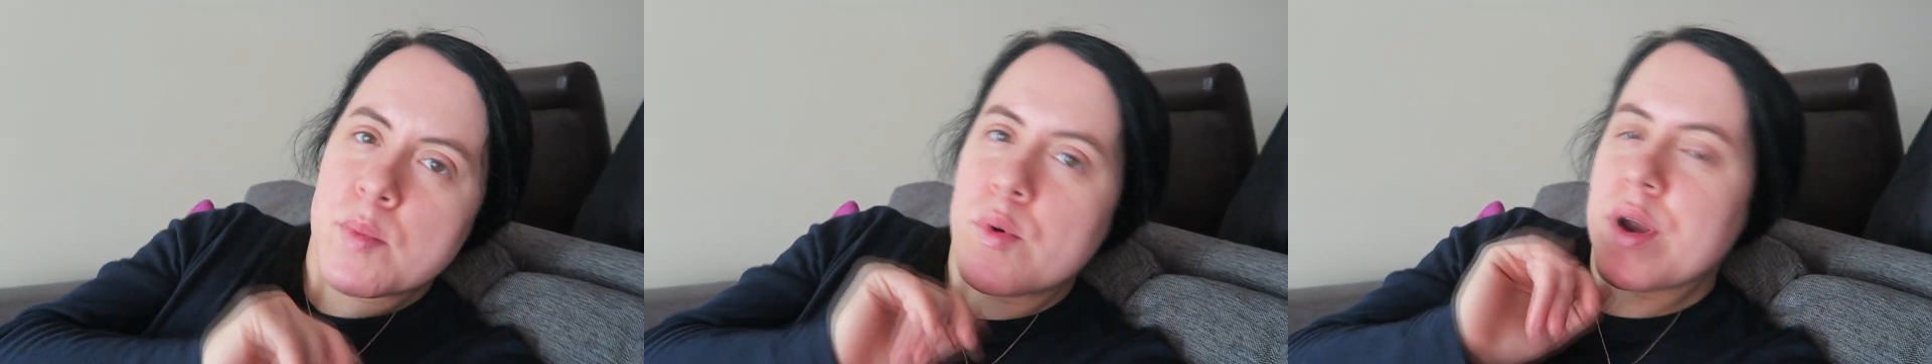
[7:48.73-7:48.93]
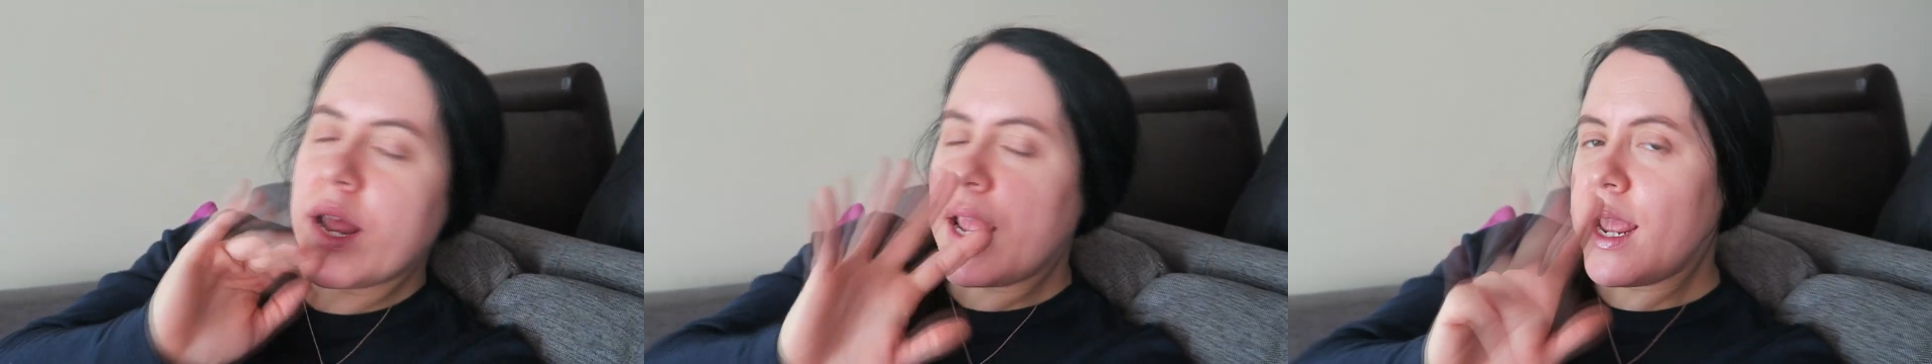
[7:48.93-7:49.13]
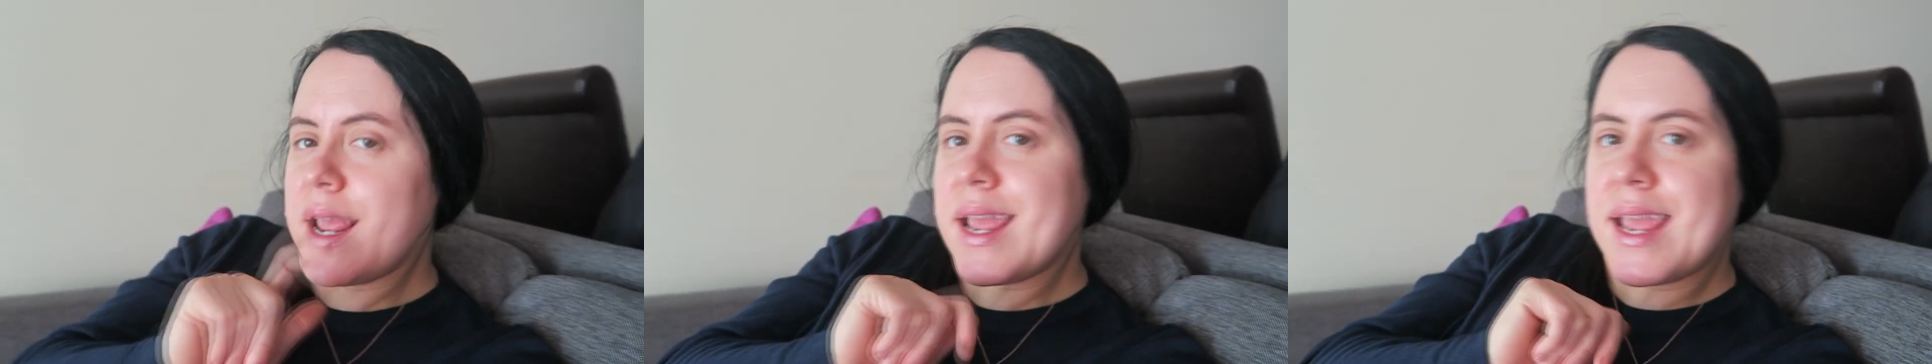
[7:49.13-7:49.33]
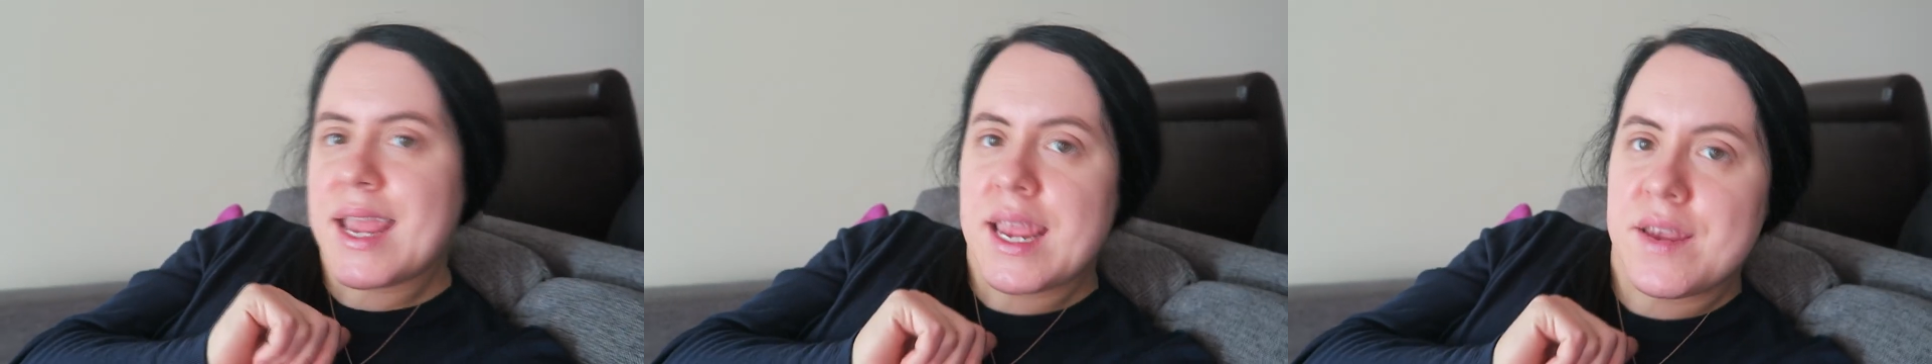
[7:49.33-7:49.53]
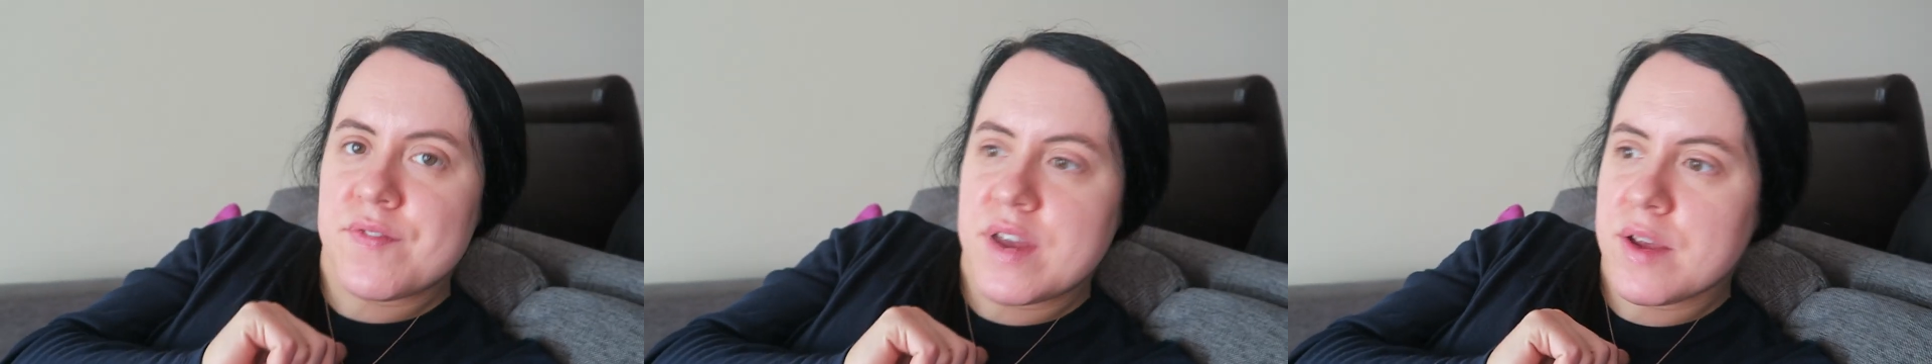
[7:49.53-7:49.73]
morning,
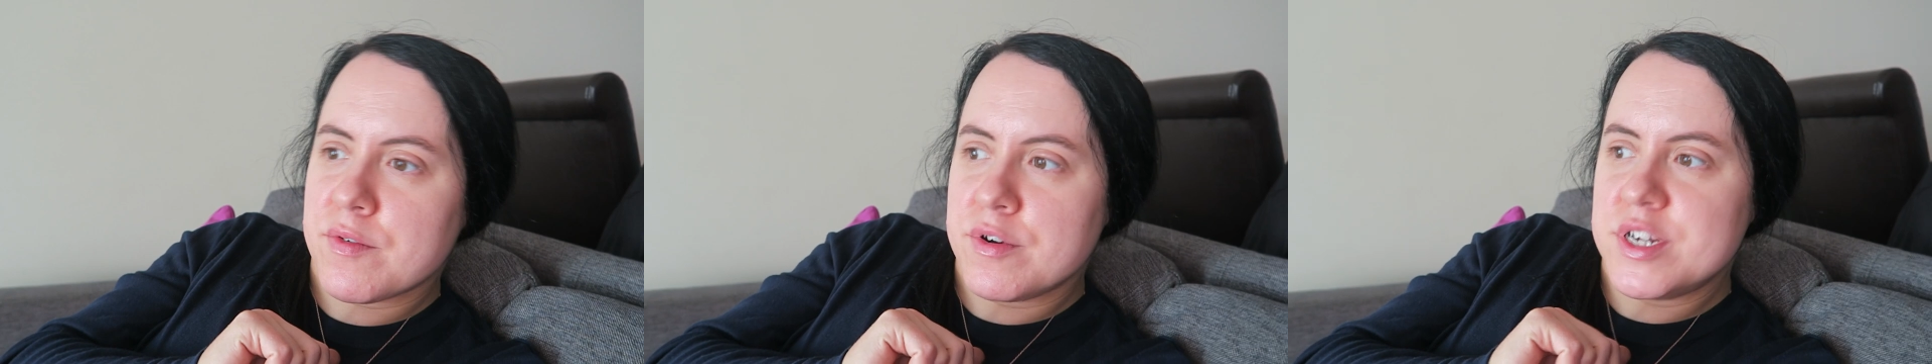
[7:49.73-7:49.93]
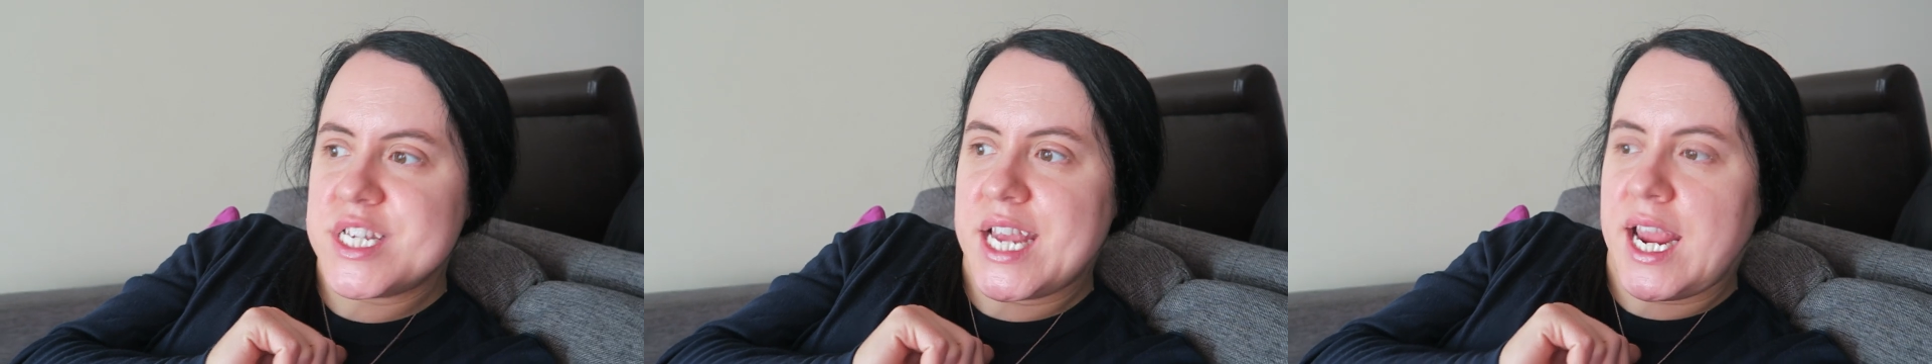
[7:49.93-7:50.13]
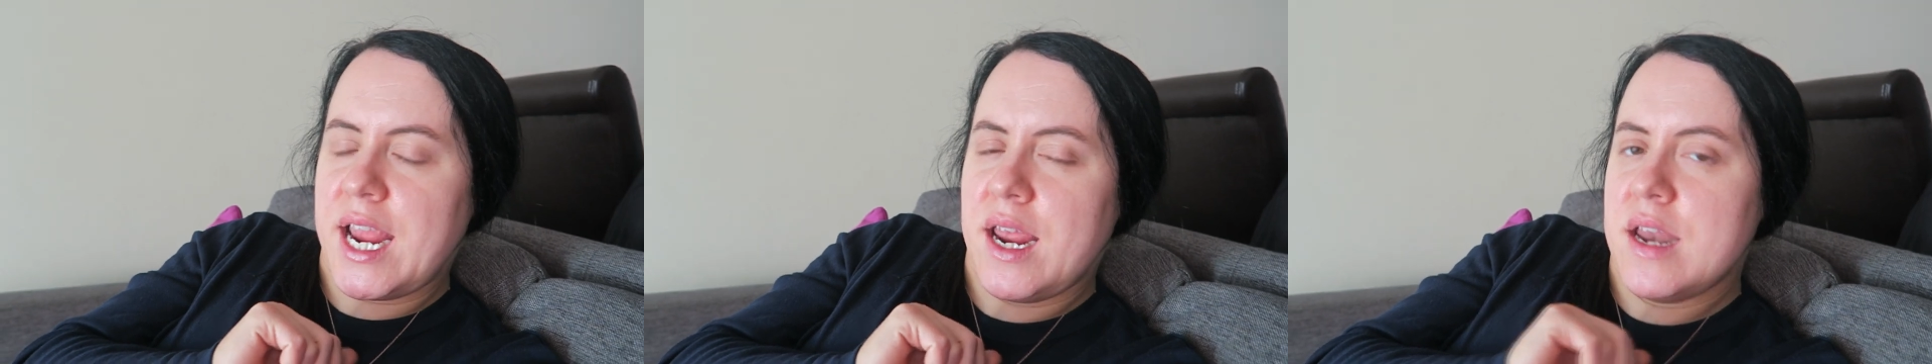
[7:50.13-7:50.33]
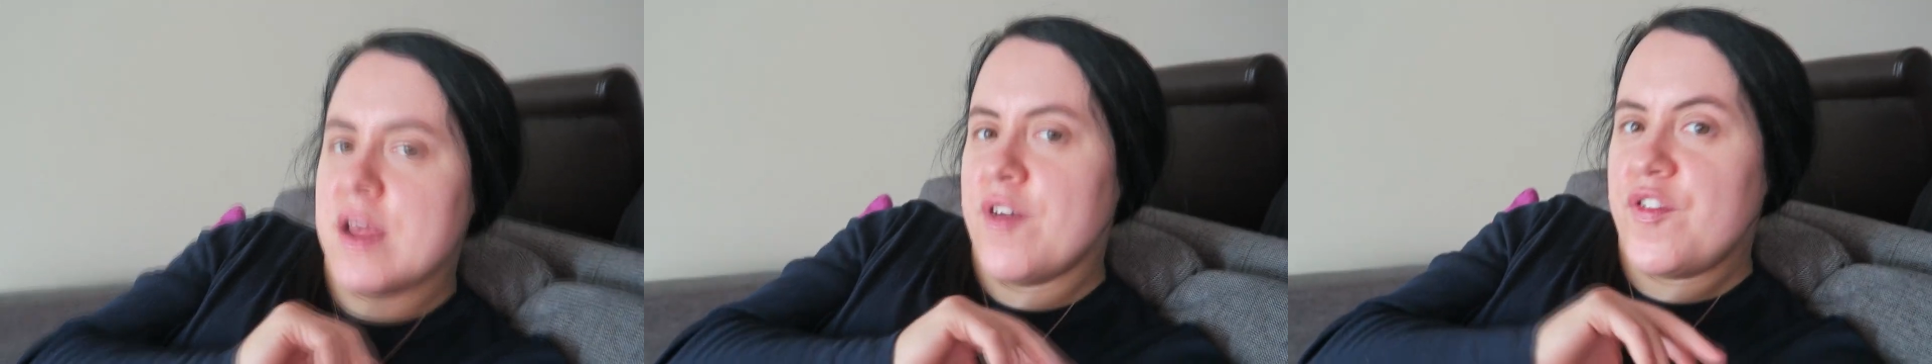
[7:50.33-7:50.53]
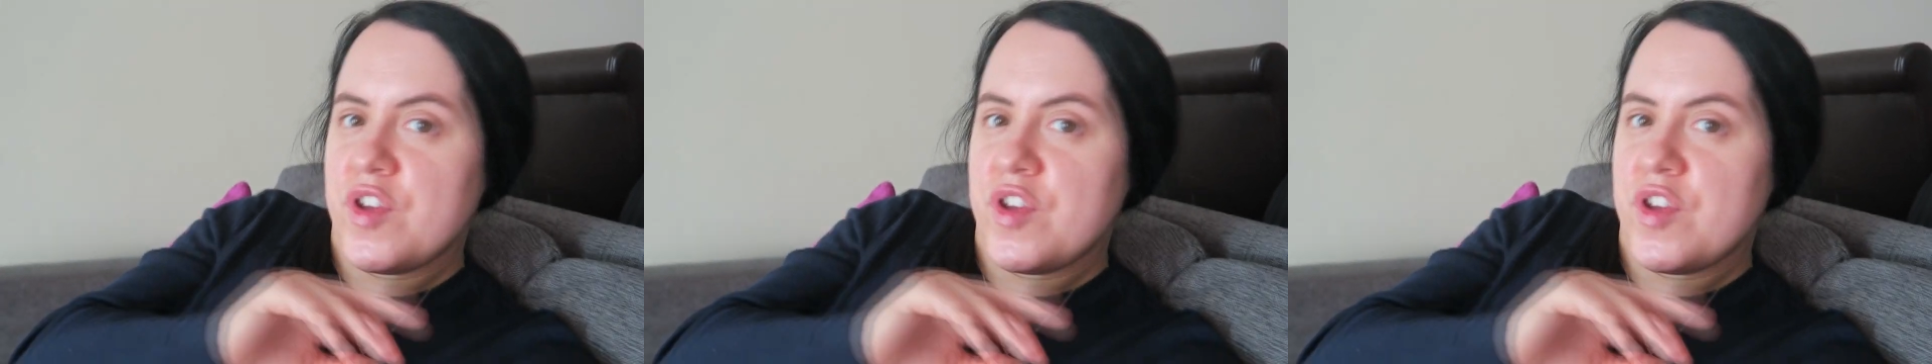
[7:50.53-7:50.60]
evening routine,